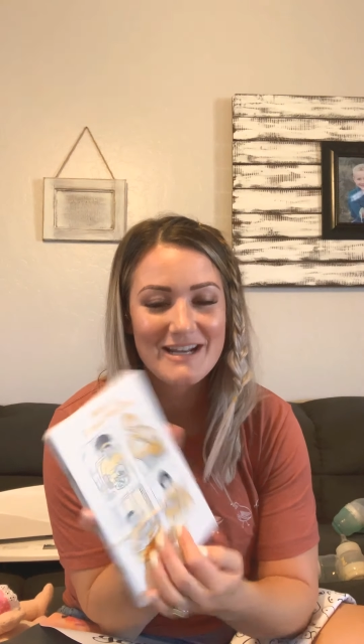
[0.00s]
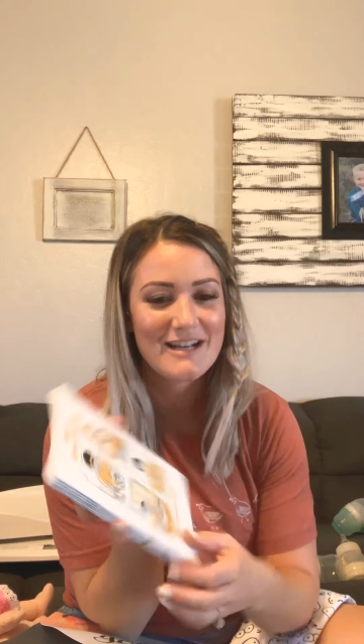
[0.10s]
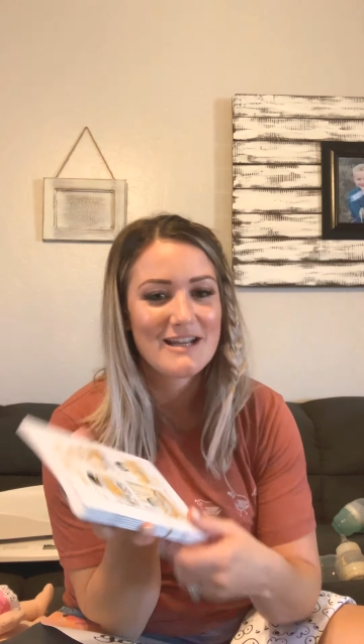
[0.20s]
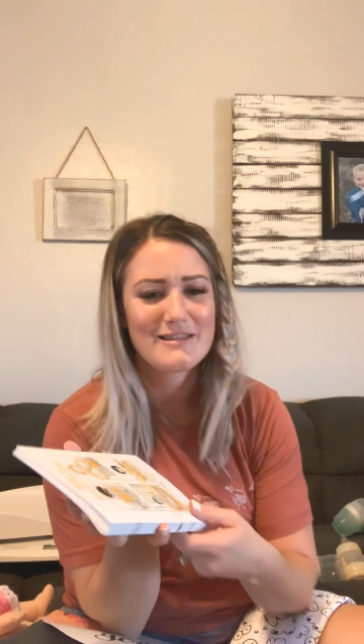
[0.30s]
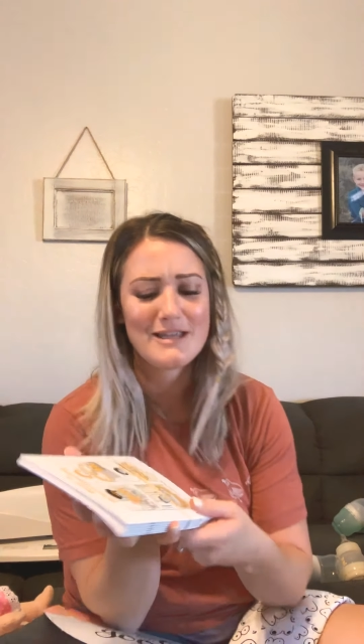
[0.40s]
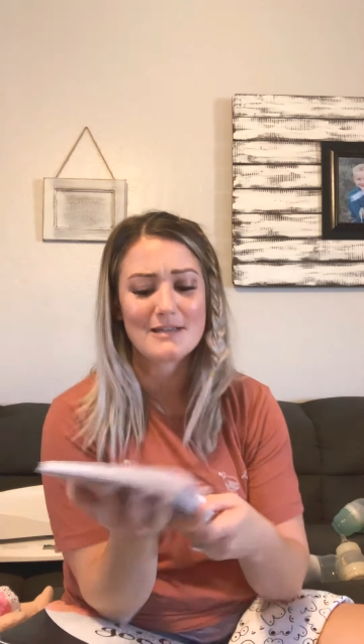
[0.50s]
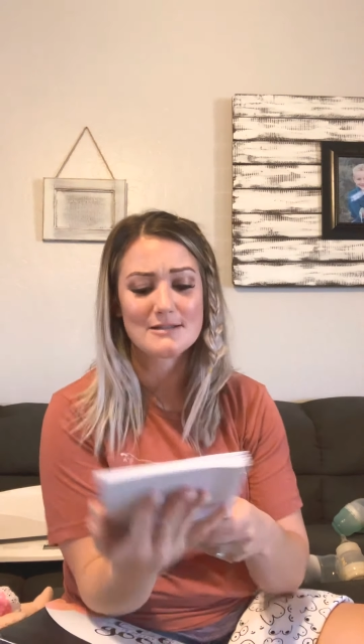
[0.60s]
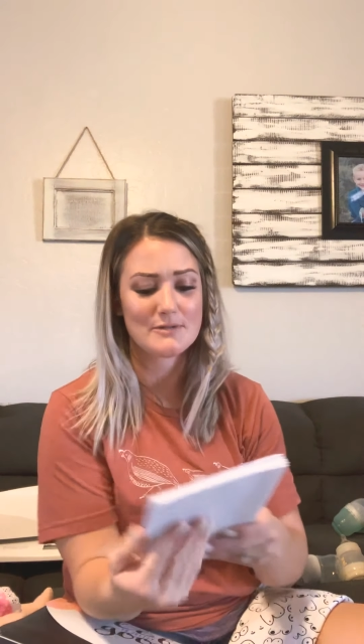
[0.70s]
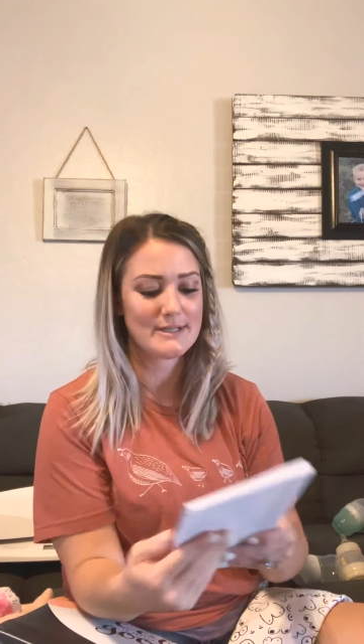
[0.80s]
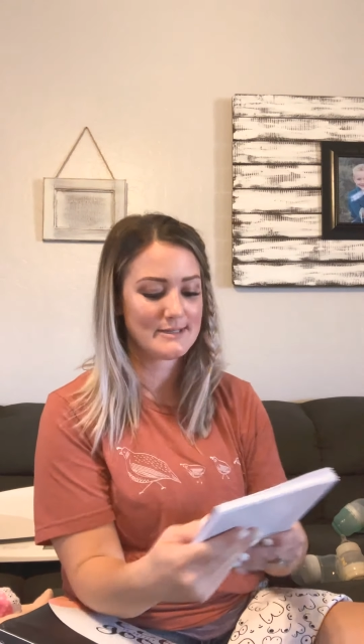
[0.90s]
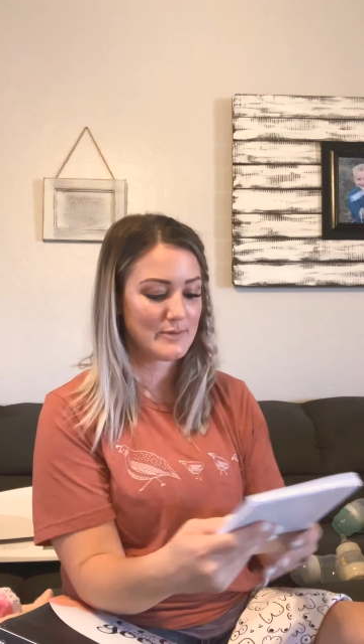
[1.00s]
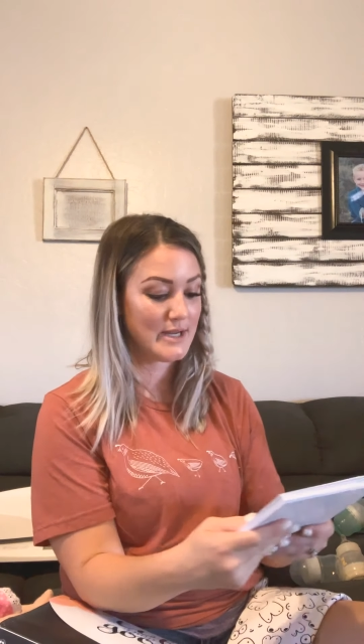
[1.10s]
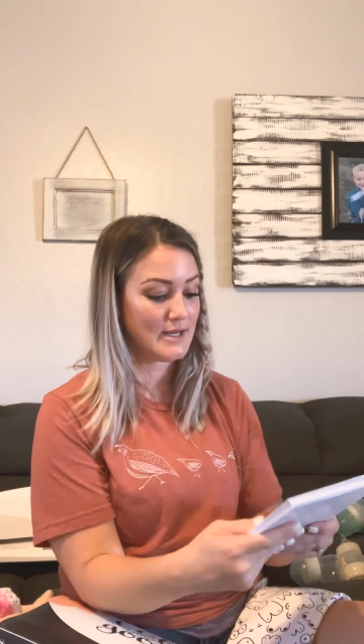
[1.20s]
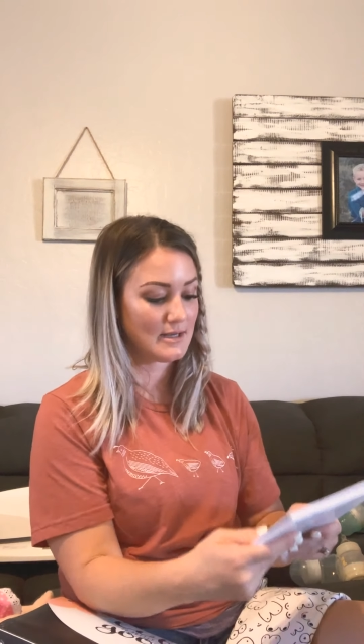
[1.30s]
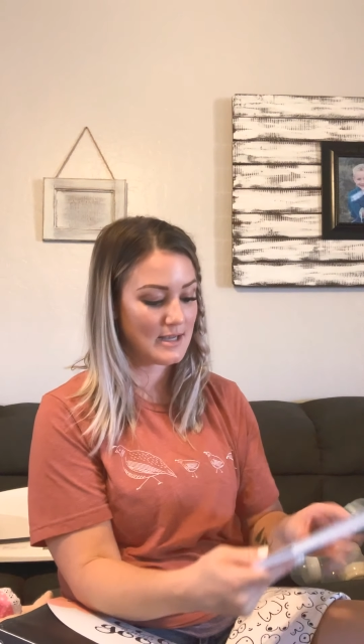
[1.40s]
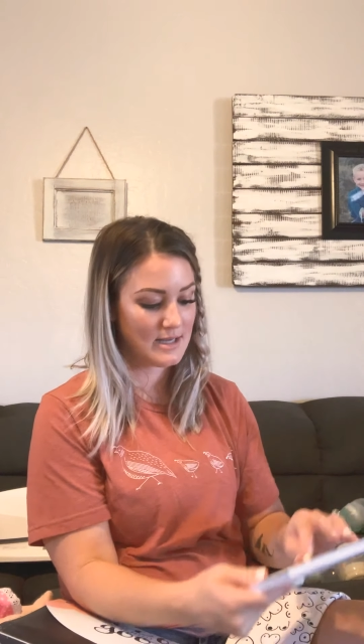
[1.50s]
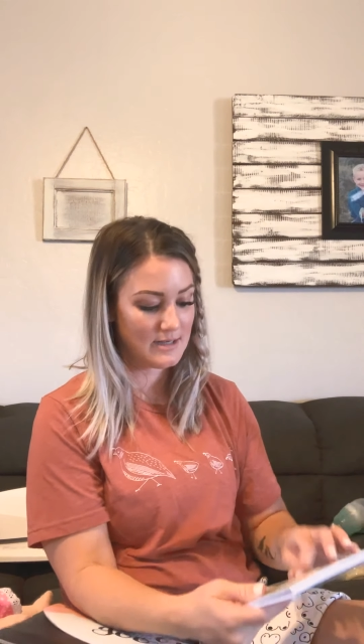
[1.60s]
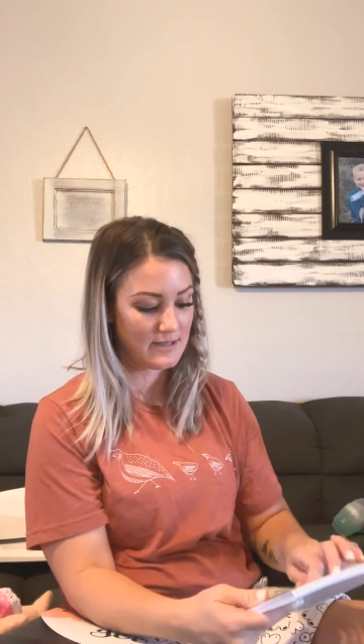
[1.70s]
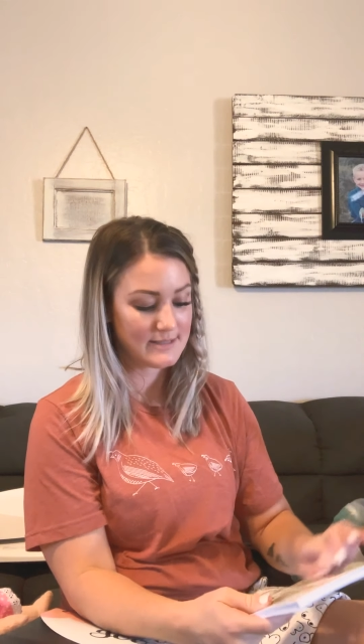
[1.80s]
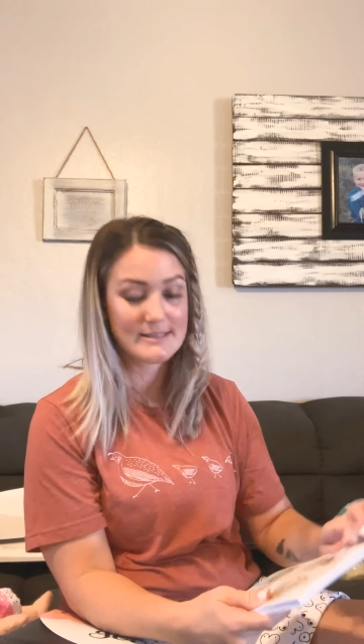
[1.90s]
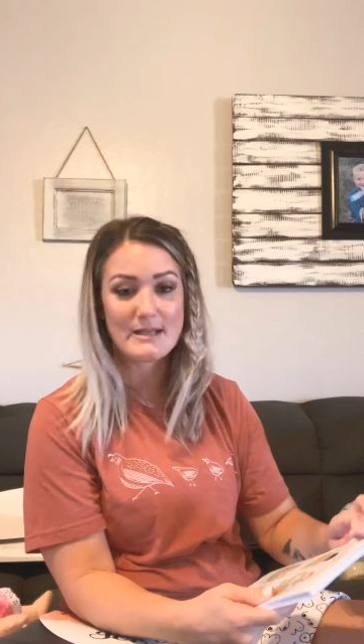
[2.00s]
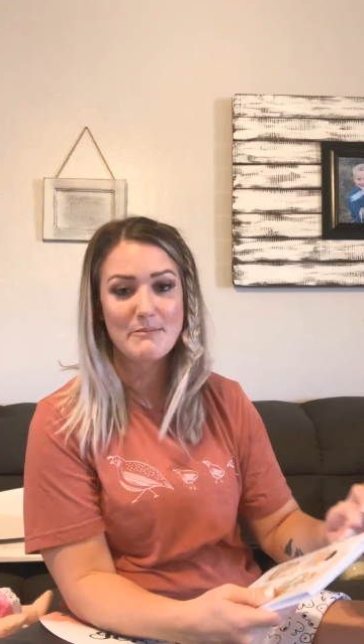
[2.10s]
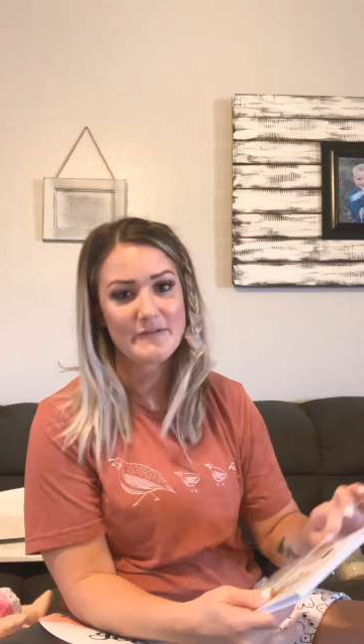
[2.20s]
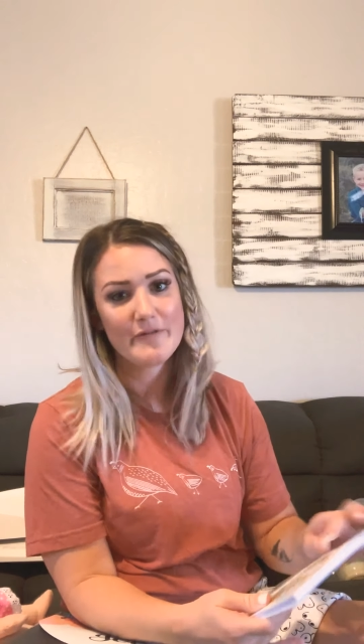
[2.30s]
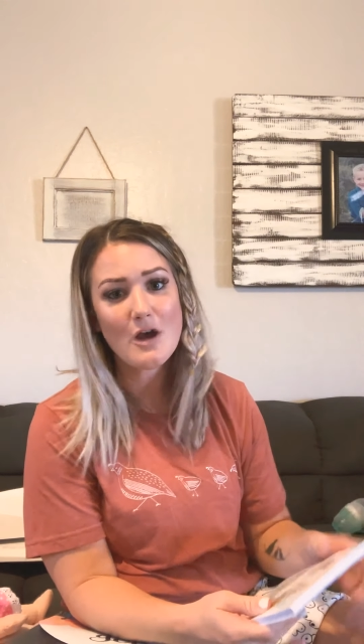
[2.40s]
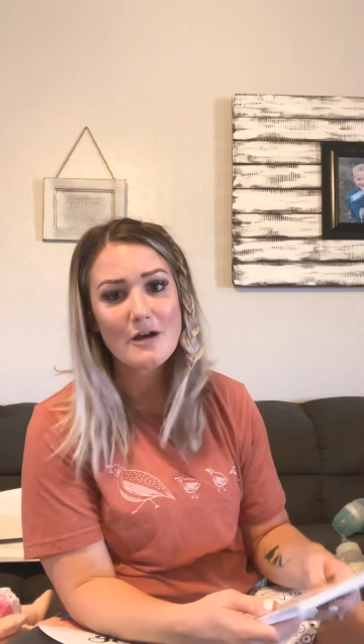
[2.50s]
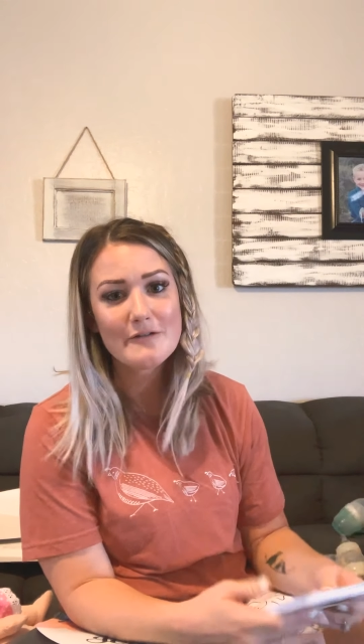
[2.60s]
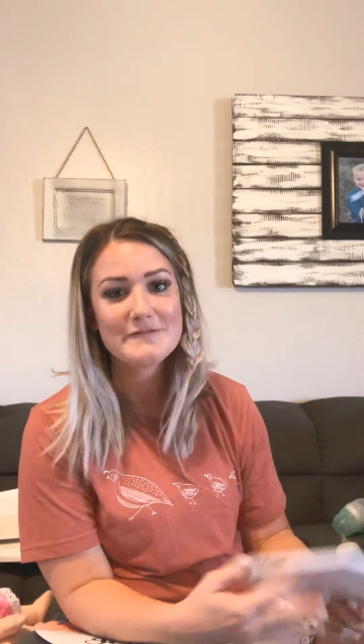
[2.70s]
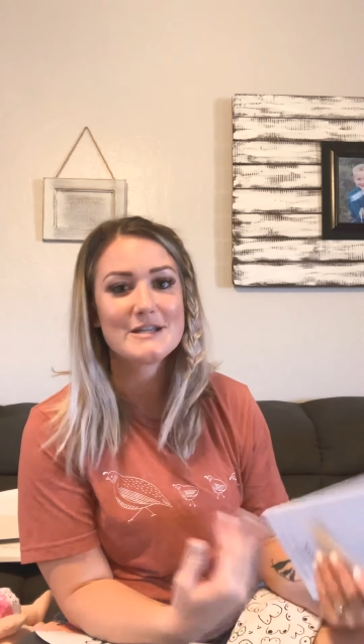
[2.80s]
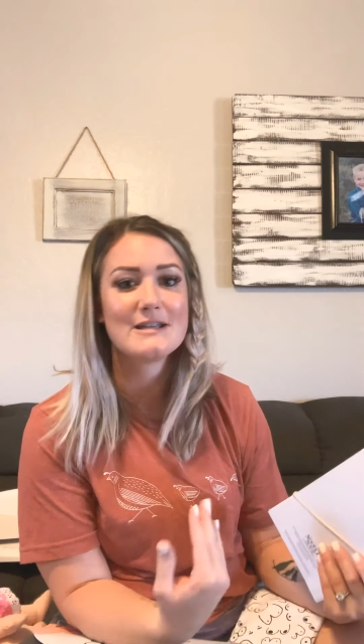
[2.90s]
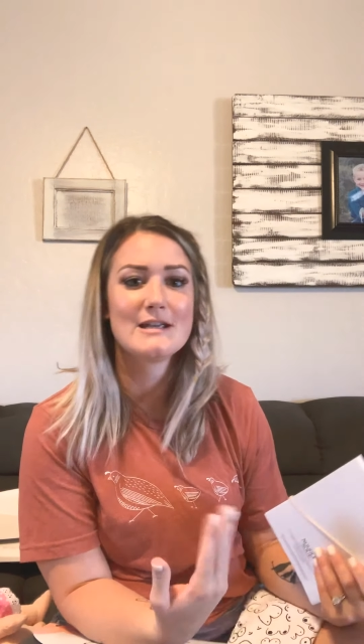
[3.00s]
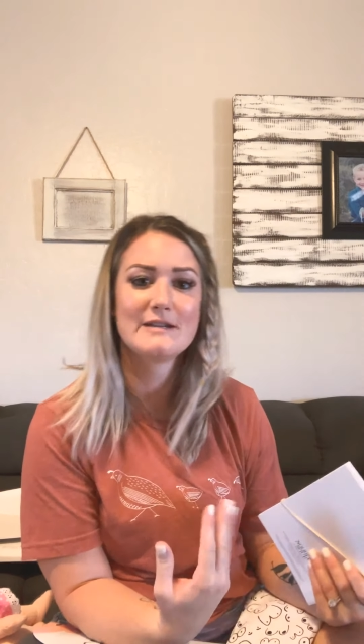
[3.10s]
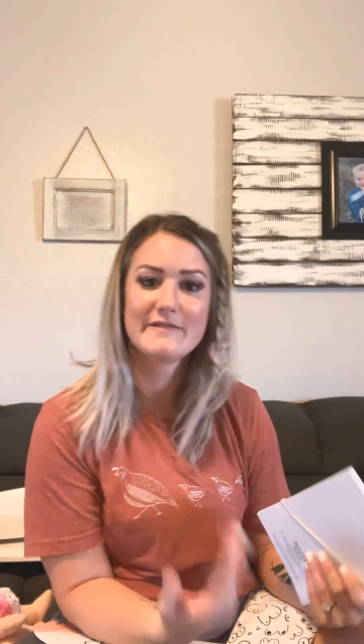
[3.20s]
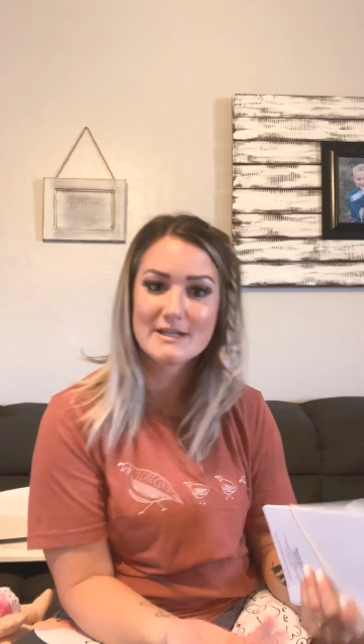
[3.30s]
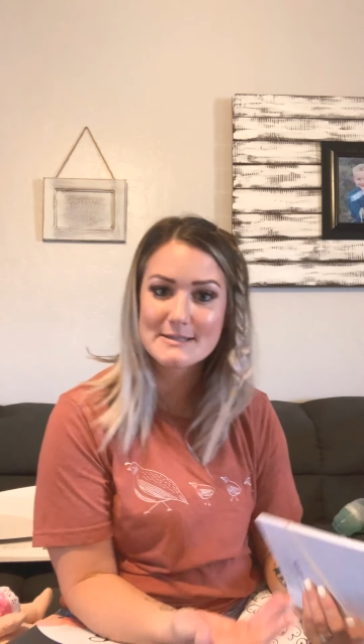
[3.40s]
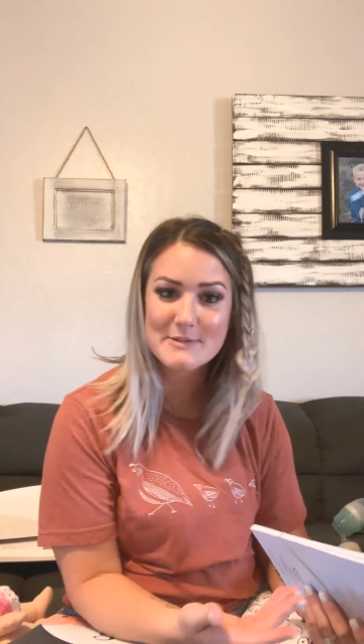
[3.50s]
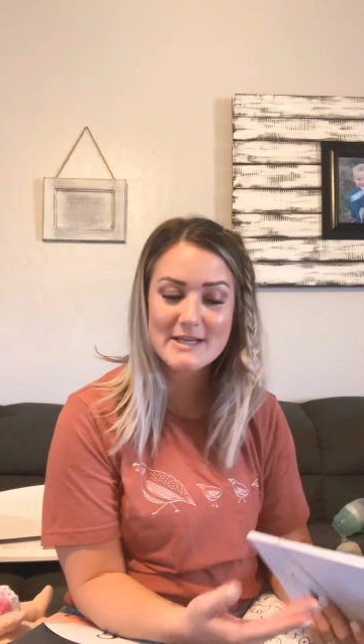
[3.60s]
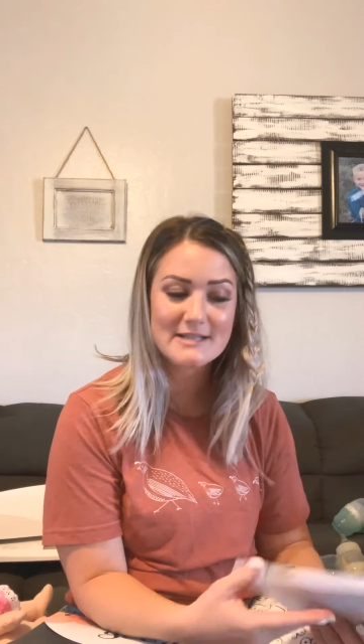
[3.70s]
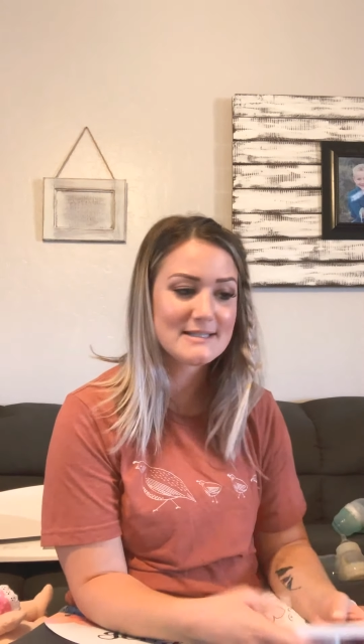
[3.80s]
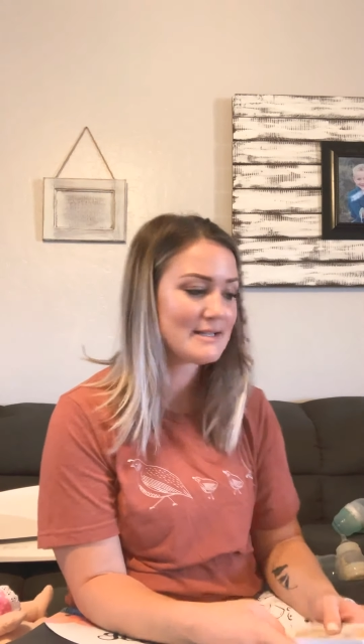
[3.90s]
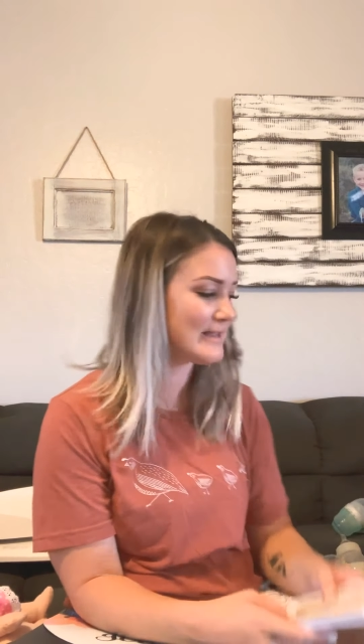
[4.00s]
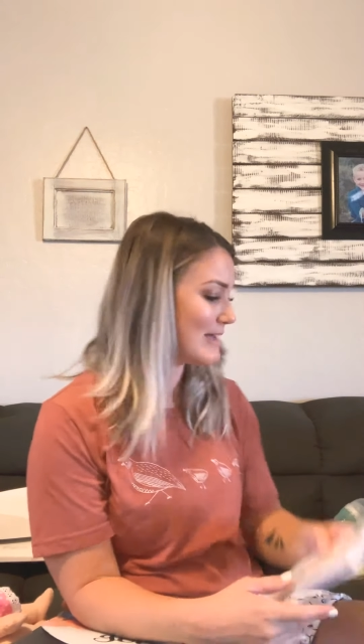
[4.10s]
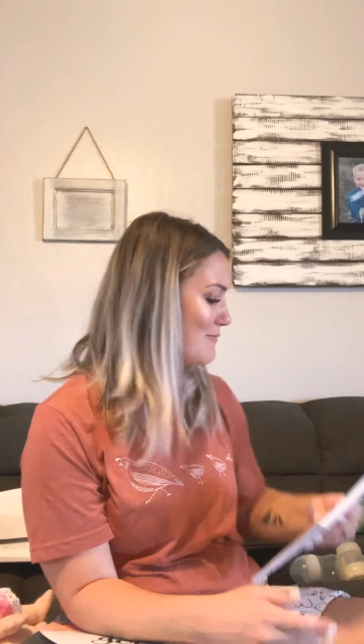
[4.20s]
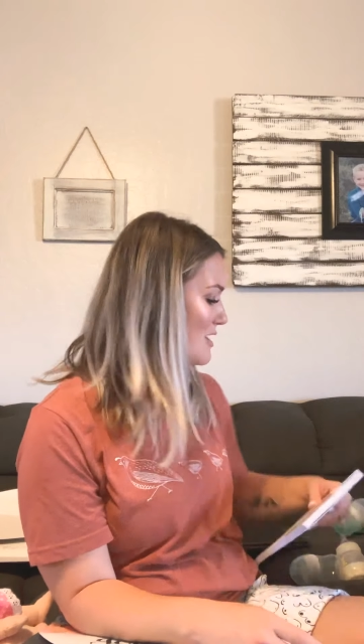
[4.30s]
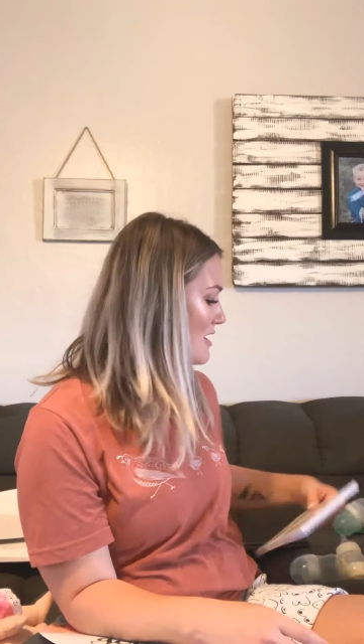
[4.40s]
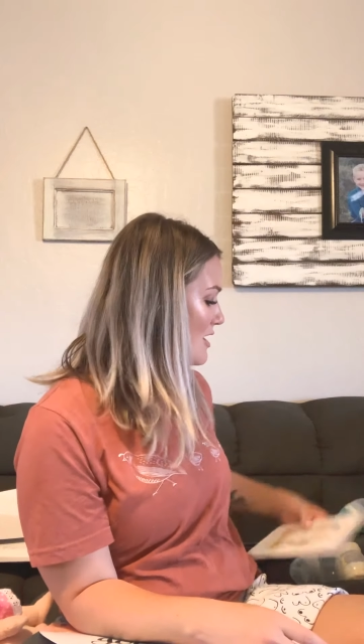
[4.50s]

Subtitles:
and I think it's really sweet and kind of gets them involved and kind of explains to them